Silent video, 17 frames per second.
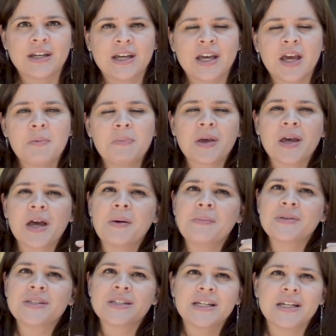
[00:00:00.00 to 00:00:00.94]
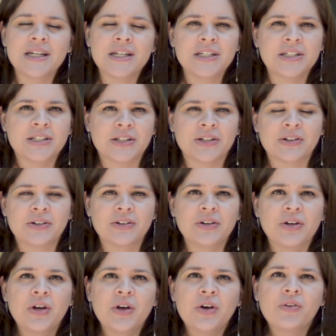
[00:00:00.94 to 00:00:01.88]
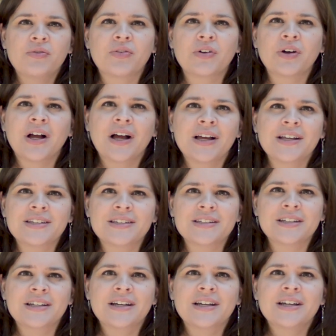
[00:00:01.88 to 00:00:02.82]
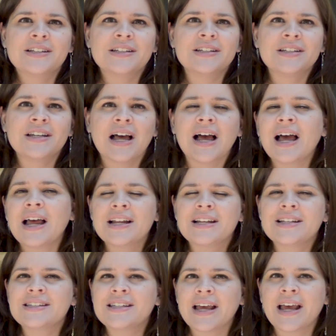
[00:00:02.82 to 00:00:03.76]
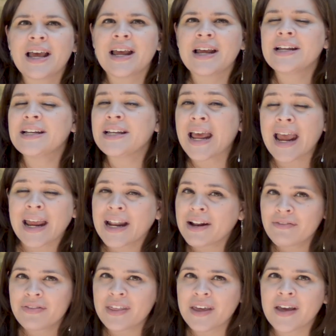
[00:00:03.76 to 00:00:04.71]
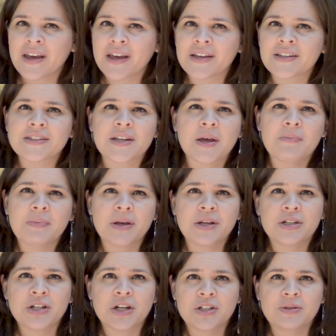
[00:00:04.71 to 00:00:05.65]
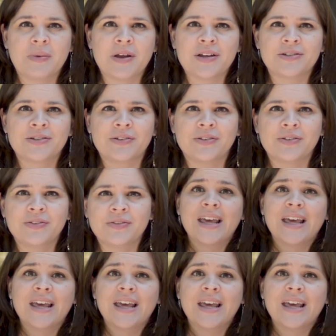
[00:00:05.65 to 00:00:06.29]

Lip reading: it becomes easier for us to not say negative things and be judgmental.